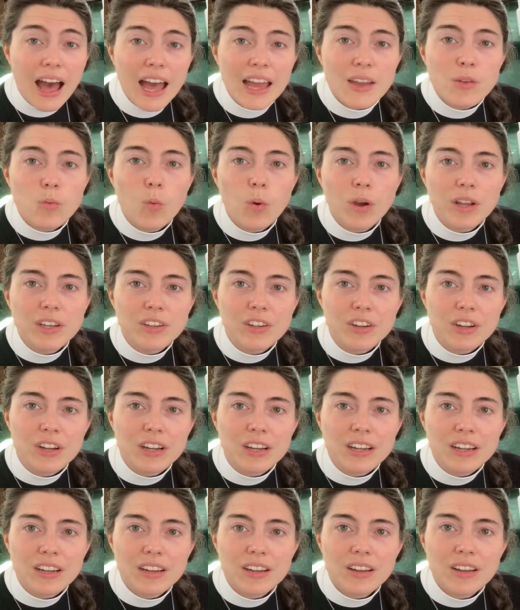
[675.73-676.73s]
I
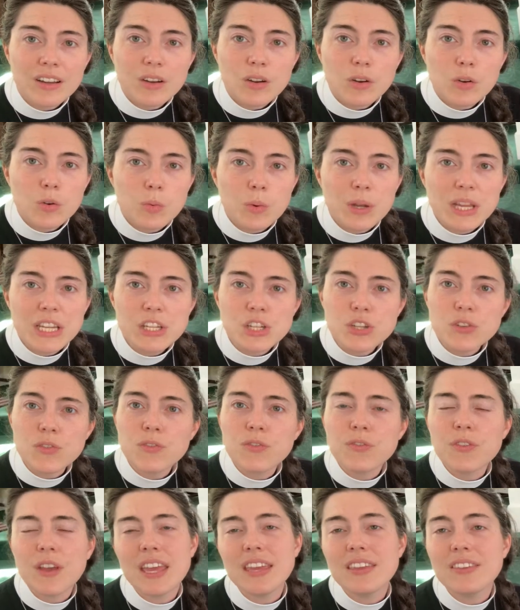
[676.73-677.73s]
wonder which
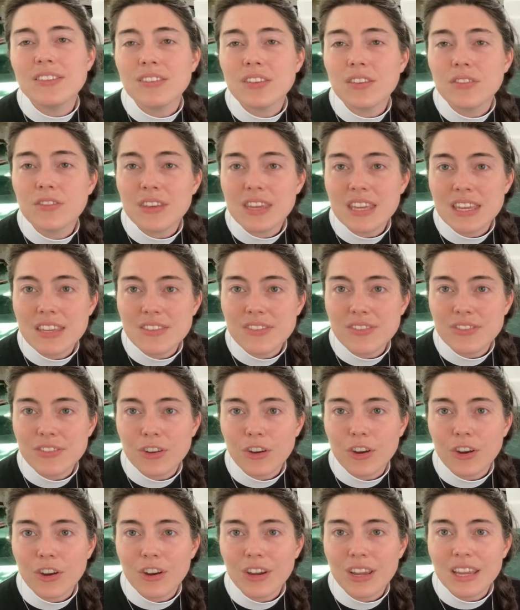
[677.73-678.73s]
face of
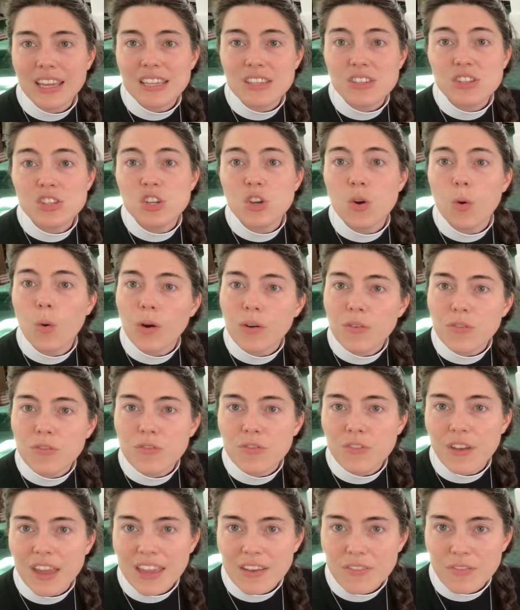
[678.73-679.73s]
Easter is your
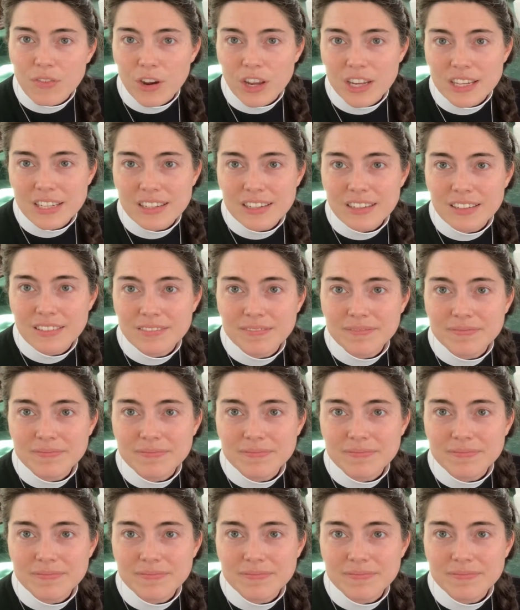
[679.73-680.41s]
favorite?